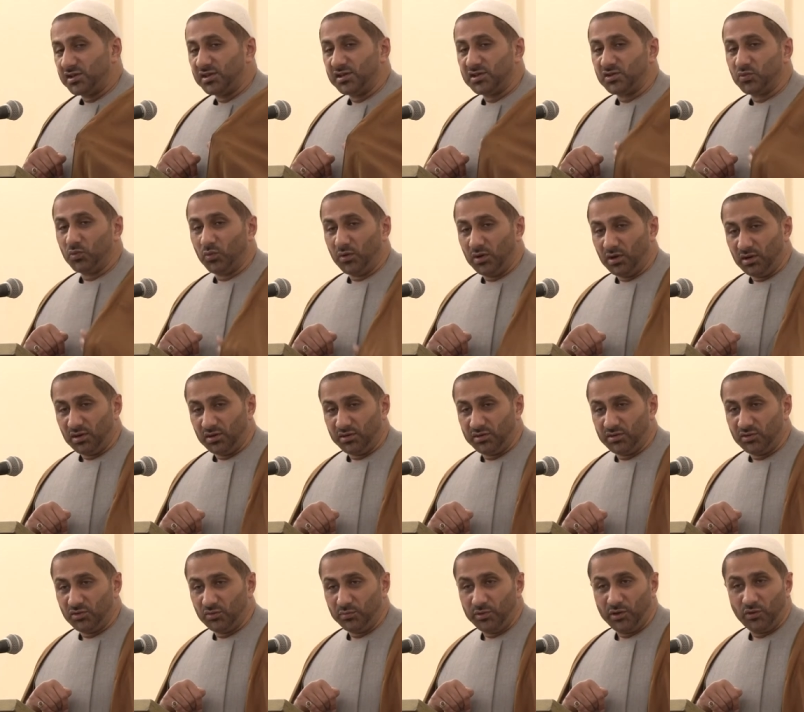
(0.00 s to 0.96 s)
this world,
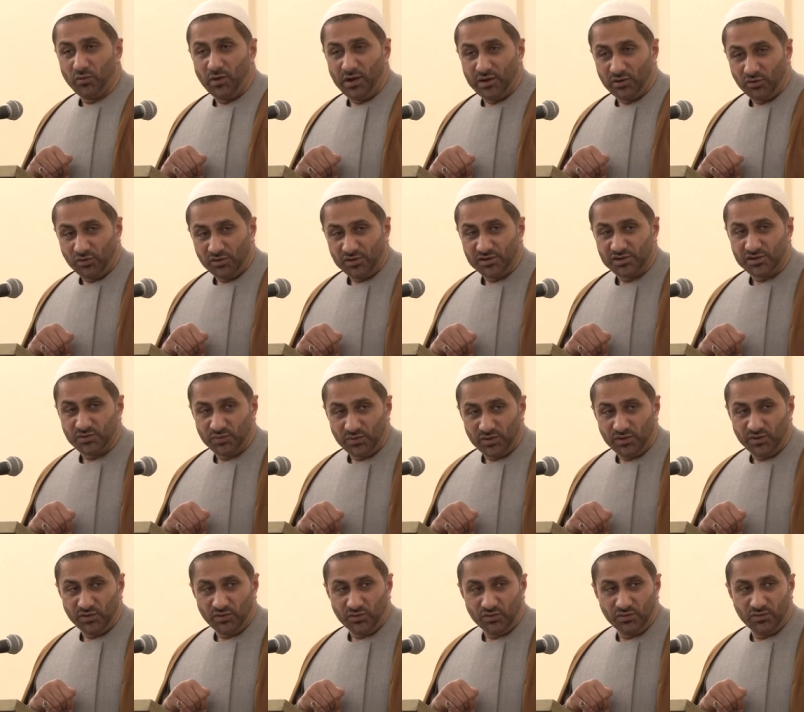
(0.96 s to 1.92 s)
to be quite honest
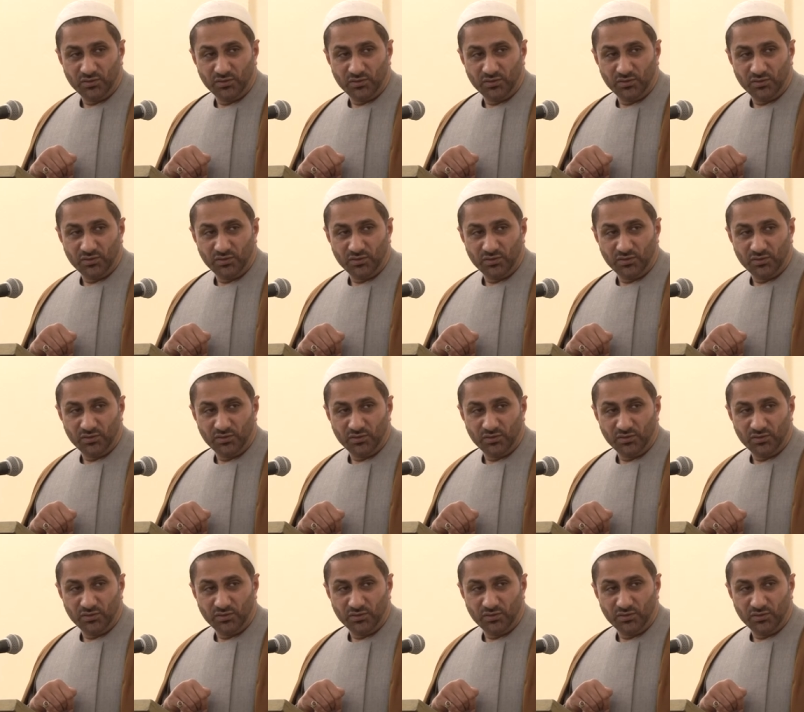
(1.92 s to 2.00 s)
with you.